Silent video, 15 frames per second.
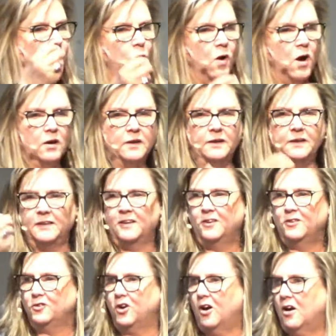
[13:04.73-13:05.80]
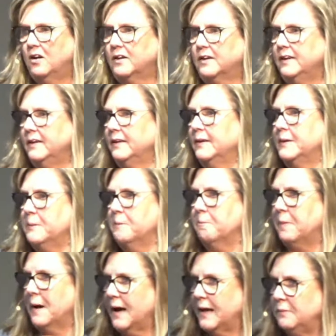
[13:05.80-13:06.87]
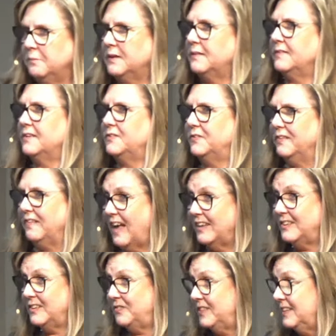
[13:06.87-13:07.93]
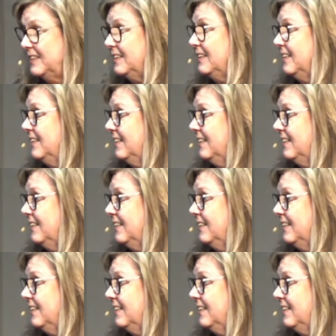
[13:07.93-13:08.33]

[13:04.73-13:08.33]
walking, talking embodiment of this philosophy,